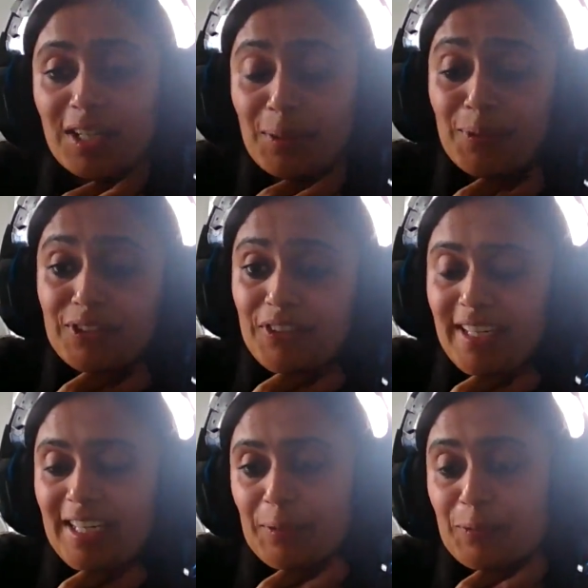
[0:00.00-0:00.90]
It was
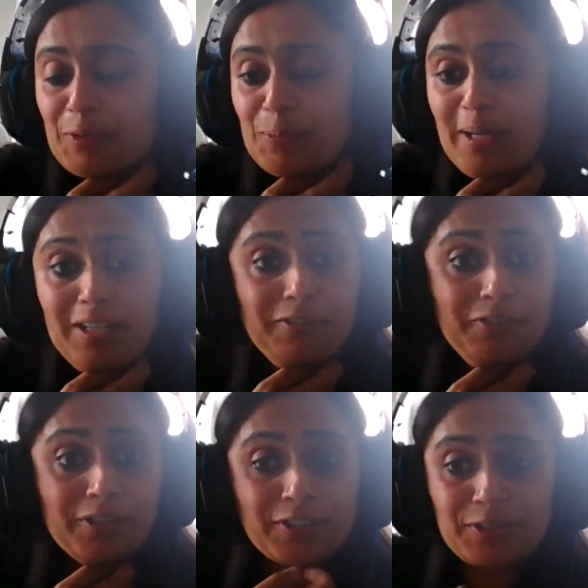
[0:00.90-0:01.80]
great. It was my
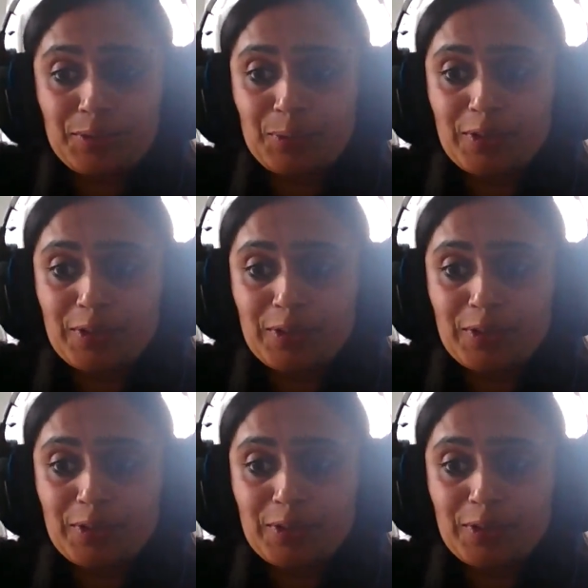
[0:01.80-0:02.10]
first